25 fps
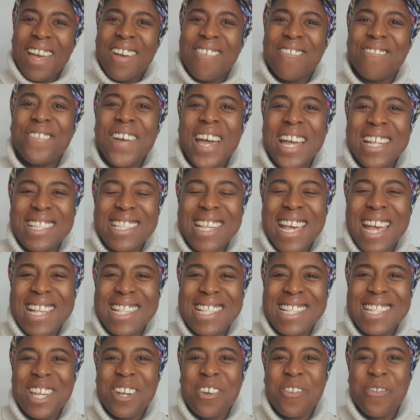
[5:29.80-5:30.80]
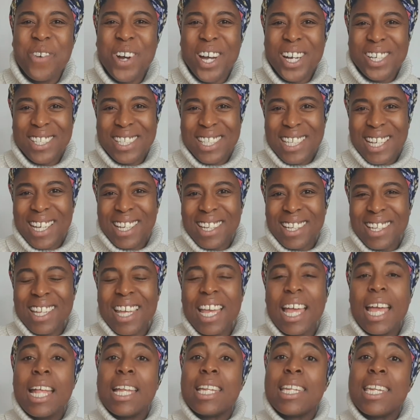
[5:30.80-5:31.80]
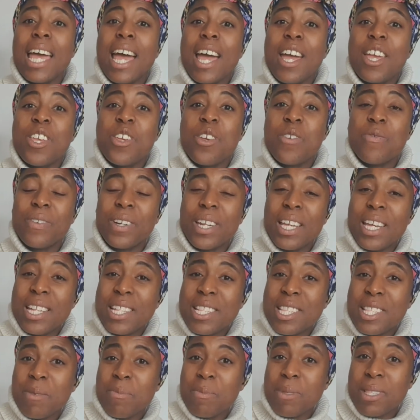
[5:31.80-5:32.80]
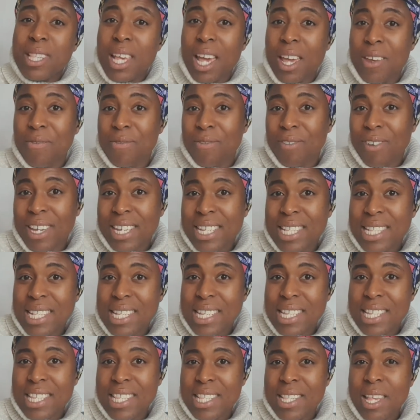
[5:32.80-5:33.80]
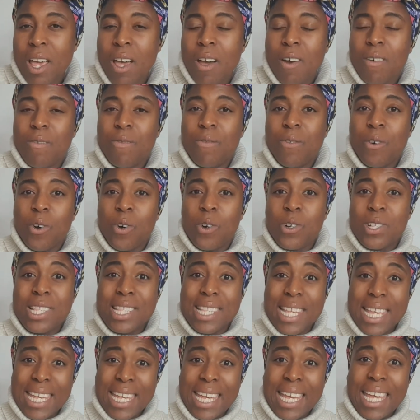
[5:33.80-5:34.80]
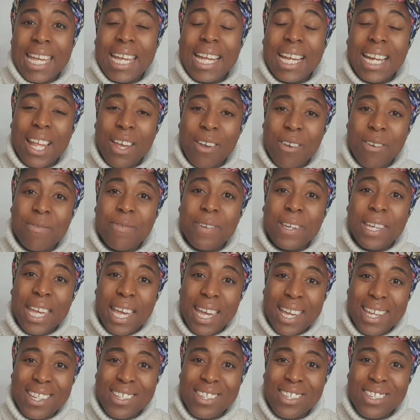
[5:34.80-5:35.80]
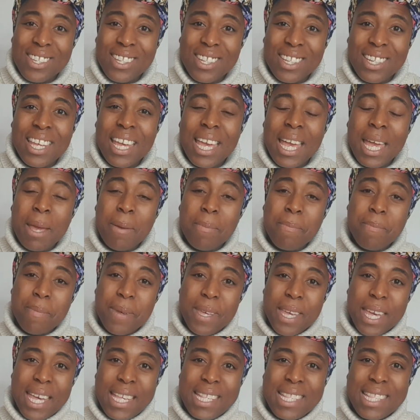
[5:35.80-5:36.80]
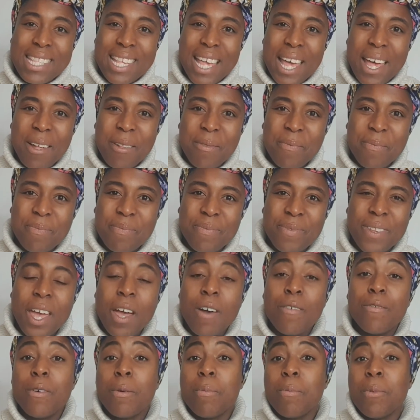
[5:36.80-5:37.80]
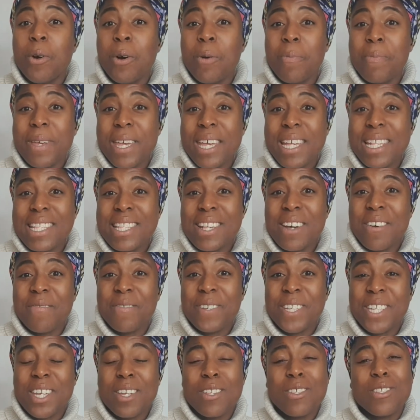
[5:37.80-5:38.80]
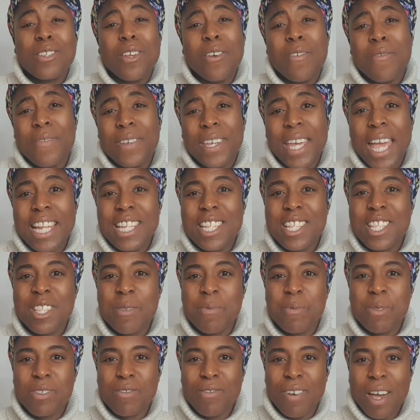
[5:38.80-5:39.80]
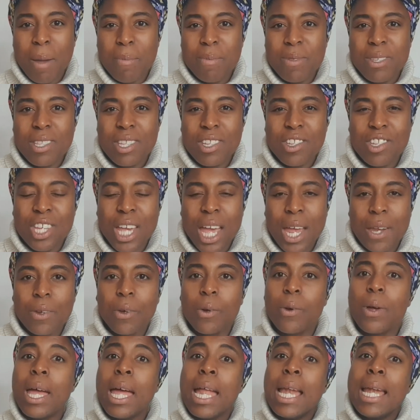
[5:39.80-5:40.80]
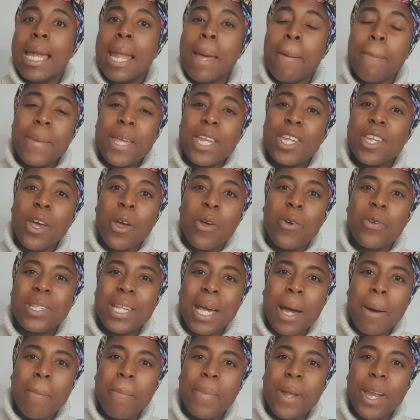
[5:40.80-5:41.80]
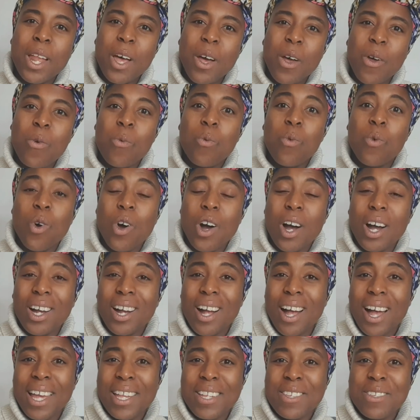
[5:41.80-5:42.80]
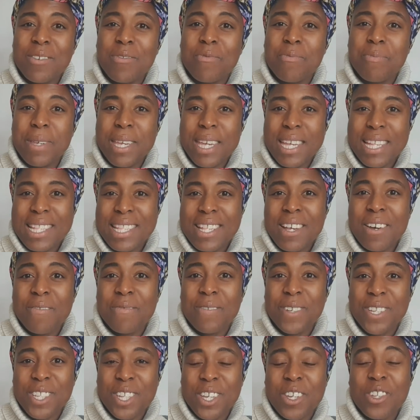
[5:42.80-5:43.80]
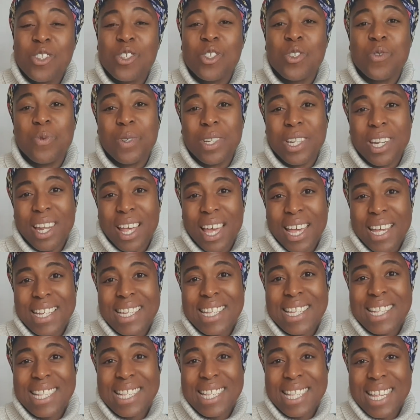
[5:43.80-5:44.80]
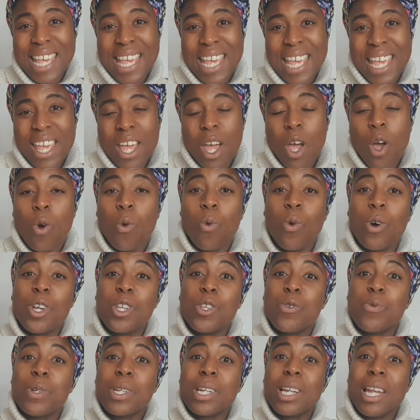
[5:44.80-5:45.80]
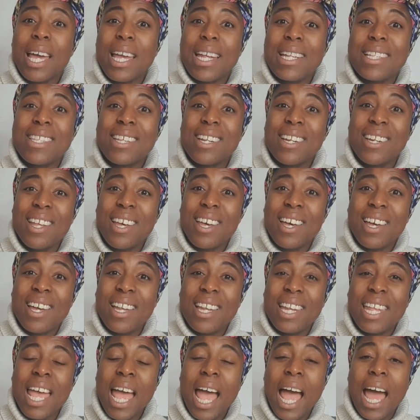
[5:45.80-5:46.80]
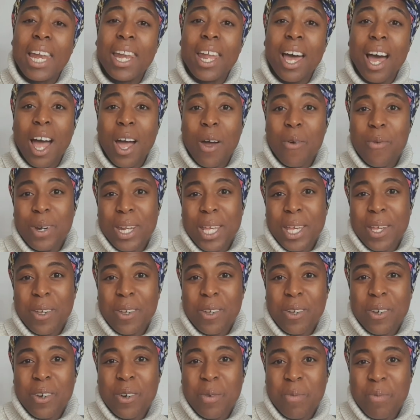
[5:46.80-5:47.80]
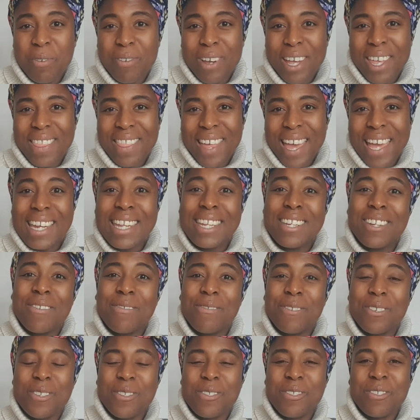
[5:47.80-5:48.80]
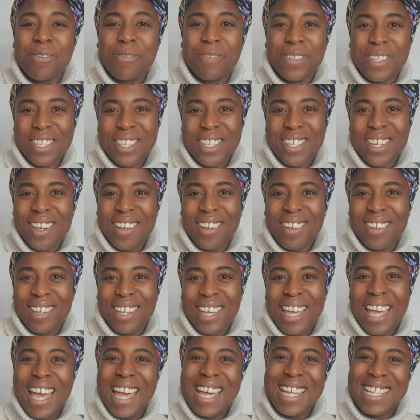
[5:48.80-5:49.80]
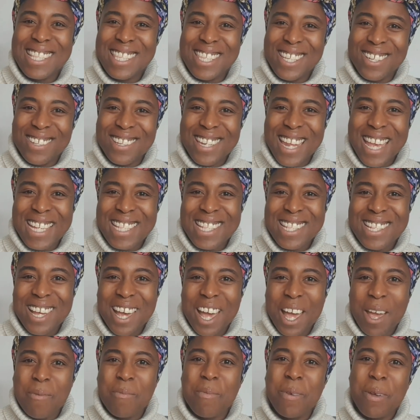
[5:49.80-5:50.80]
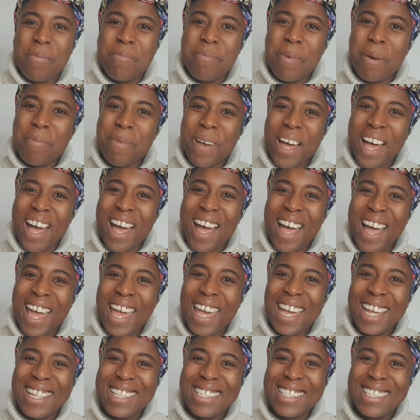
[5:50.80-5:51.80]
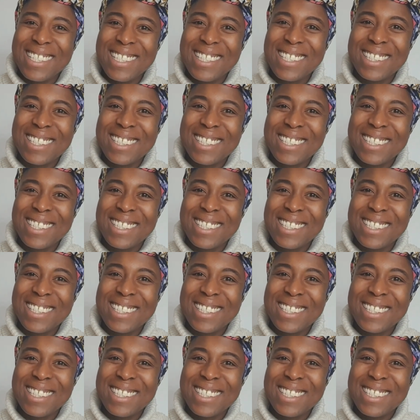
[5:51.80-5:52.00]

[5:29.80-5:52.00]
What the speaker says: Fantastic, well done. Now you've learnt some sign phrases for seeking clarification in BSL. For more BSL videos, don't forget to subscribe to the channel. Let me know down below what kind of BSL videos you would like to see, what you would like to learn, and I will incorporate that in a future video. Until next time, bye-bye.